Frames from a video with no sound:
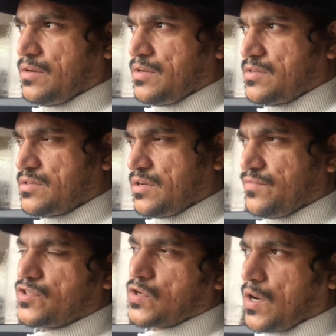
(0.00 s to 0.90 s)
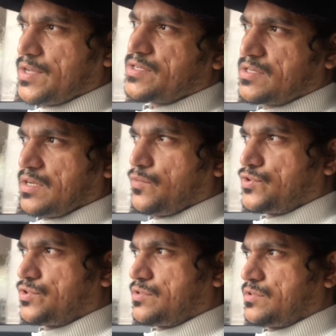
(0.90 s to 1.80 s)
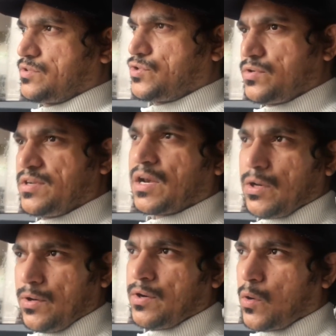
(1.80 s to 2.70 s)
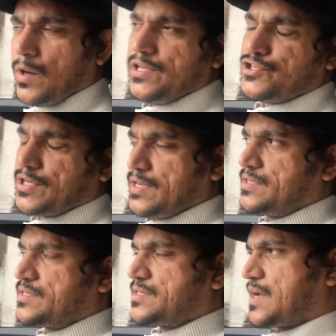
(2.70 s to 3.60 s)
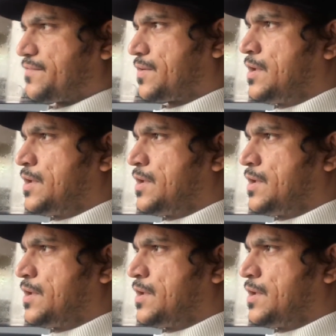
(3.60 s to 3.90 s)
service cost, which should include an oil change and stuff.